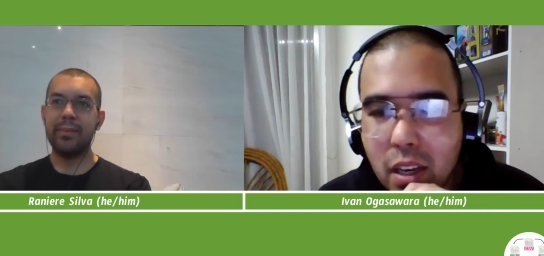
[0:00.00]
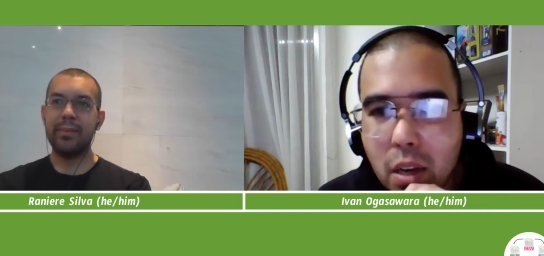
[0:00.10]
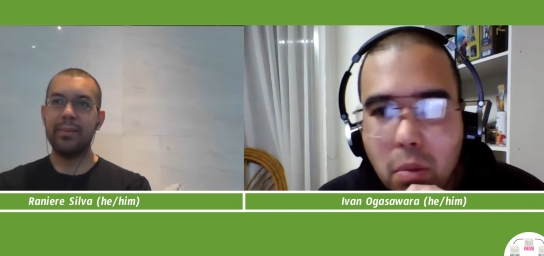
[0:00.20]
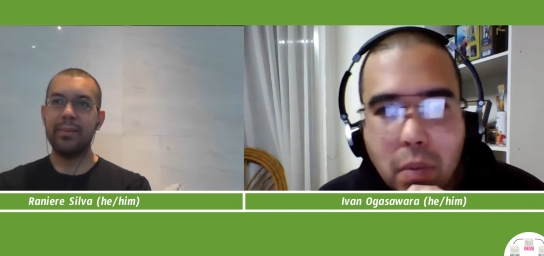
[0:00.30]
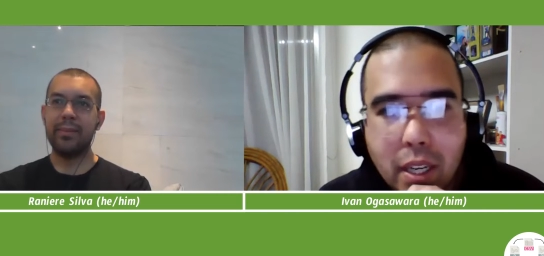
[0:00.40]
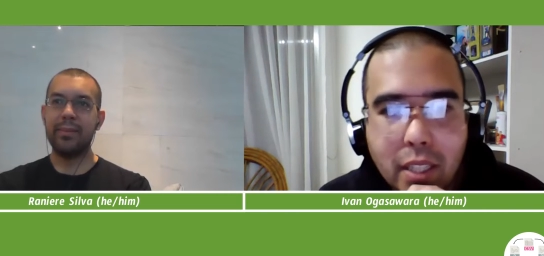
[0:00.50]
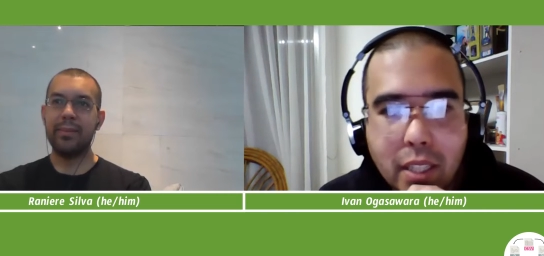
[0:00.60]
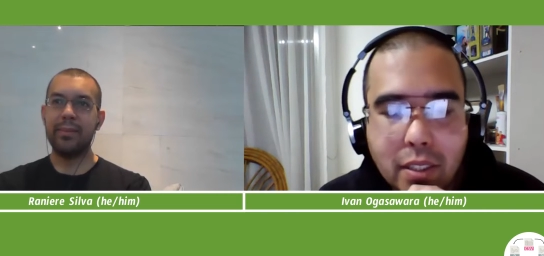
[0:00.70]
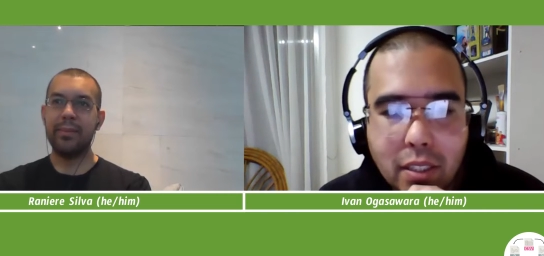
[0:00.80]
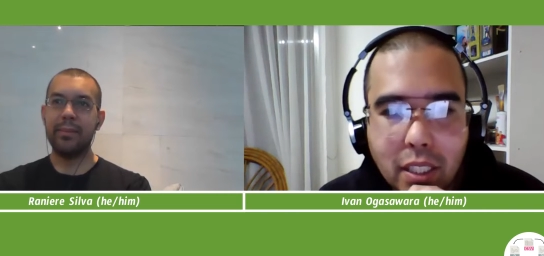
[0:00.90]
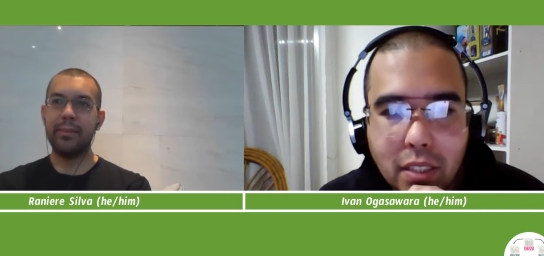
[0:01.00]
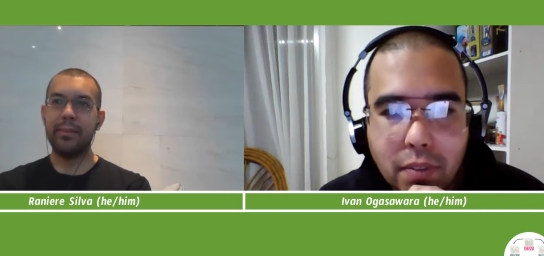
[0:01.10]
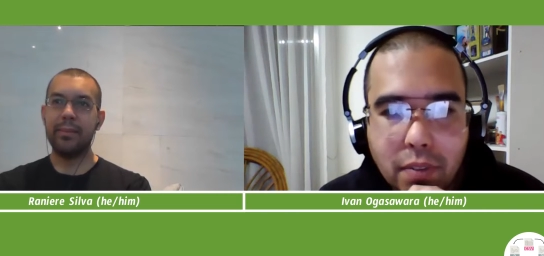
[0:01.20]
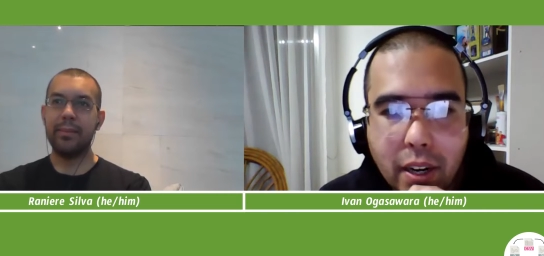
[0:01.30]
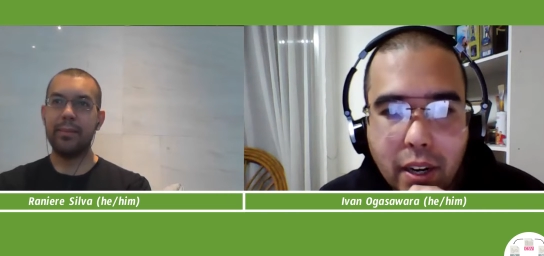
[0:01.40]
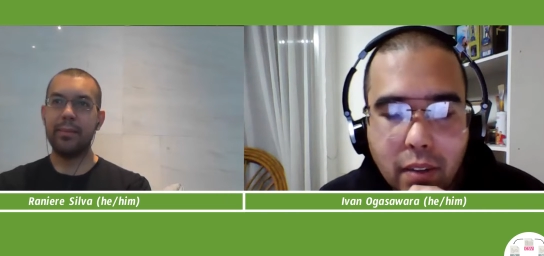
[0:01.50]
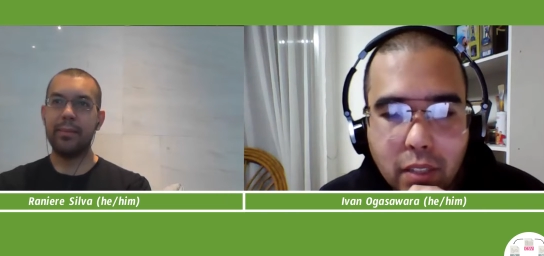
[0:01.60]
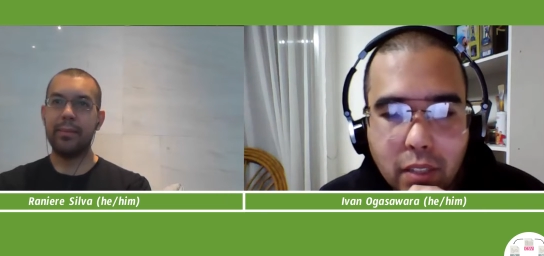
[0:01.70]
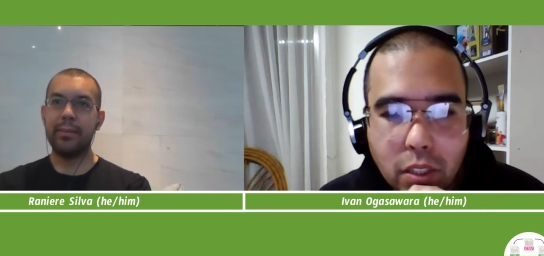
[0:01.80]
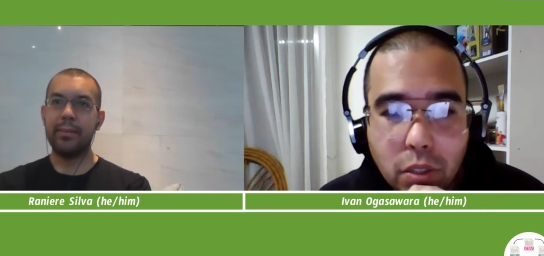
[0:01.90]
Speaker 1: but it's very
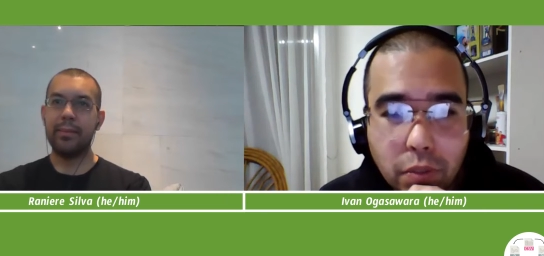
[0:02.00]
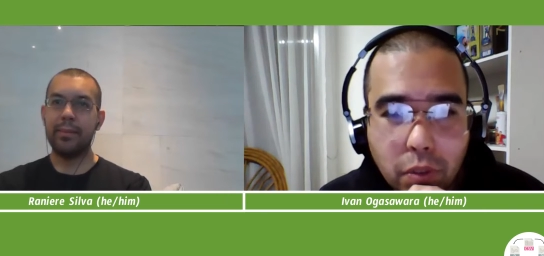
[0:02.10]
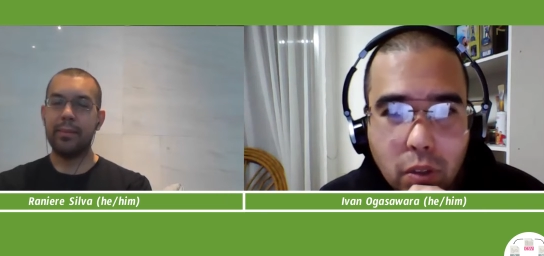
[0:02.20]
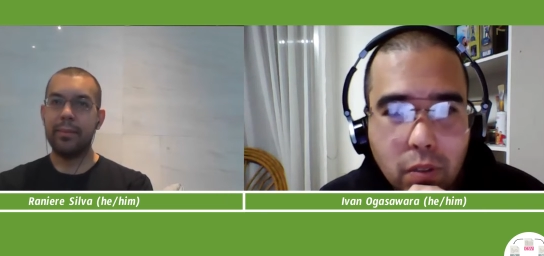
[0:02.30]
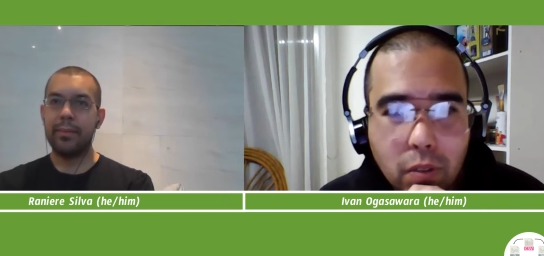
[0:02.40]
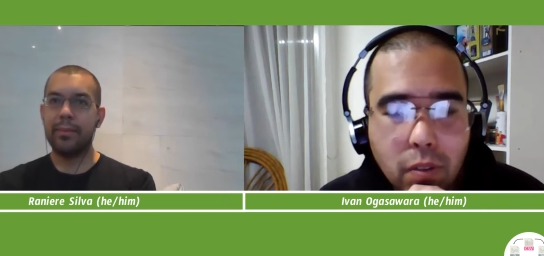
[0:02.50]
useful